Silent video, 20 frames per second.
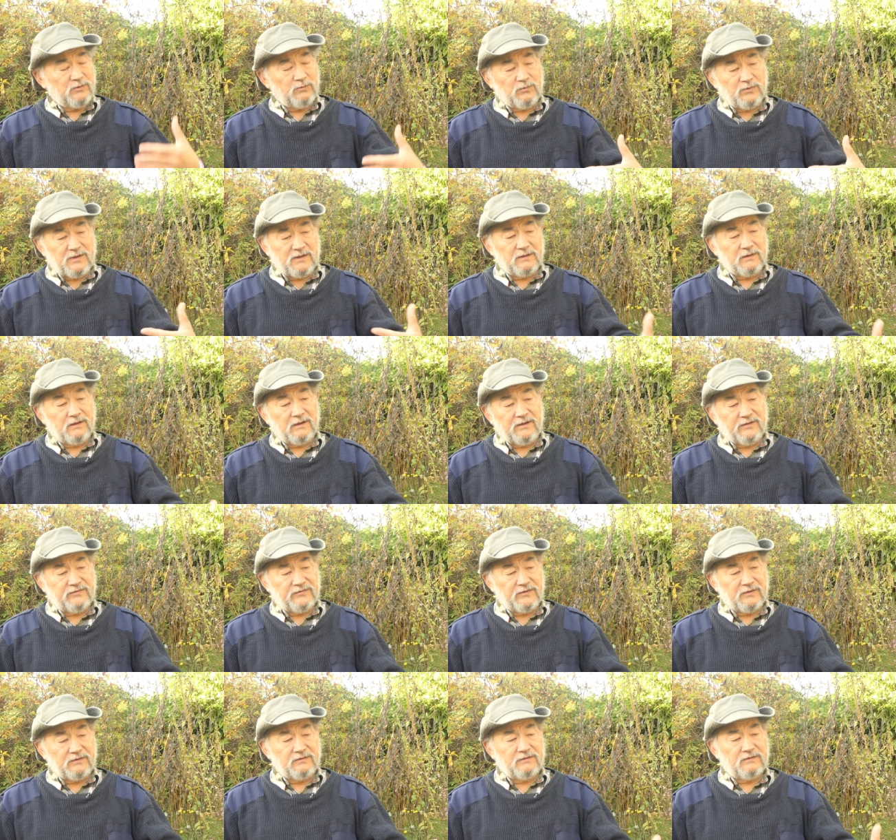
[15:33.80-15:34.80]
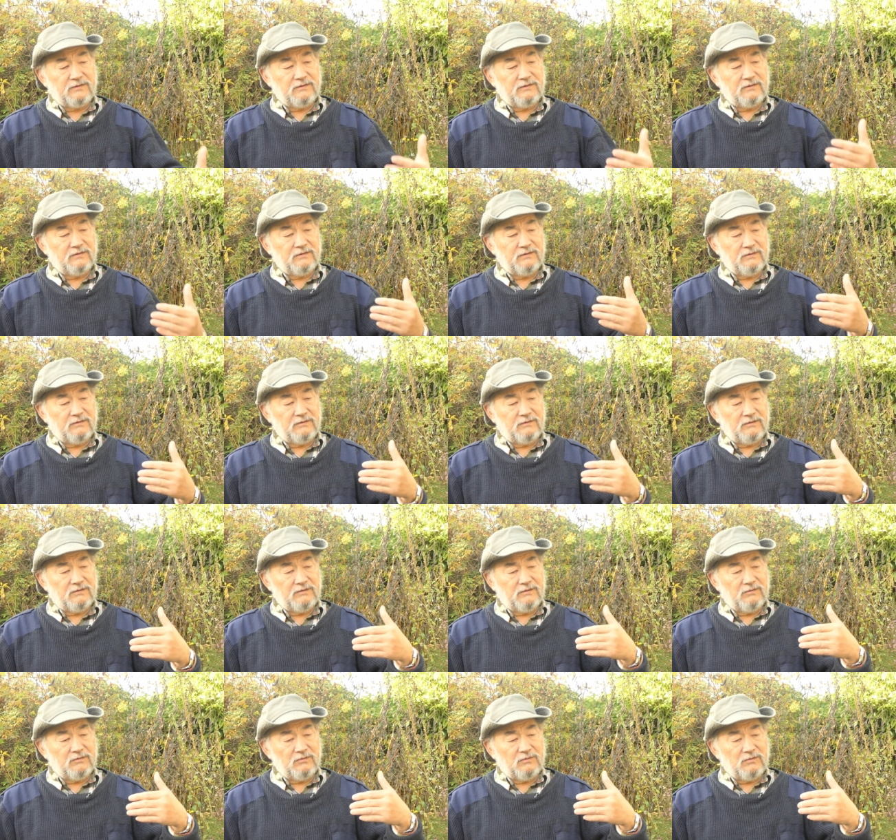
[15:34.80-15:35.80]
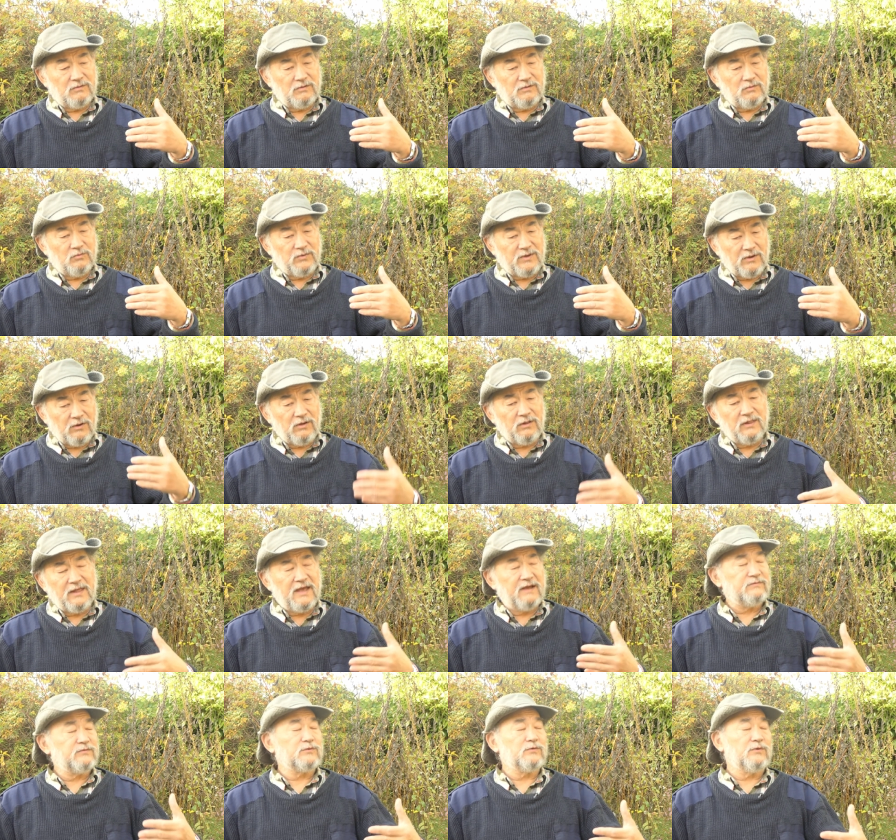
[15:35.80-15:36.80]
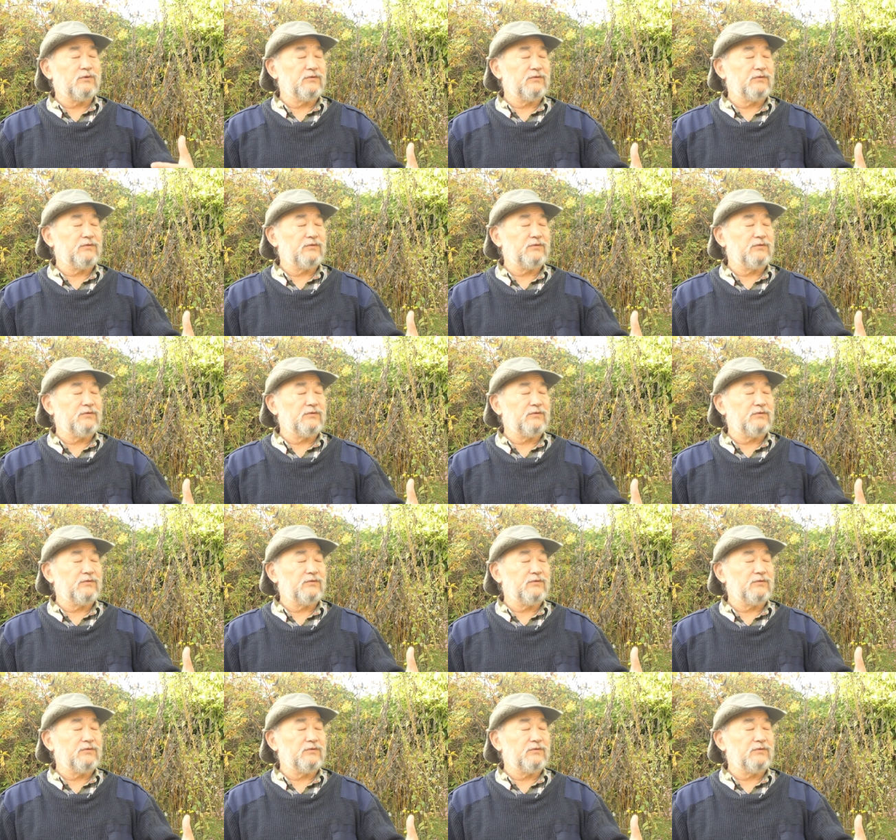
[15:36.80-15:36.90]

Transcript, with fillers: we realize that we all have a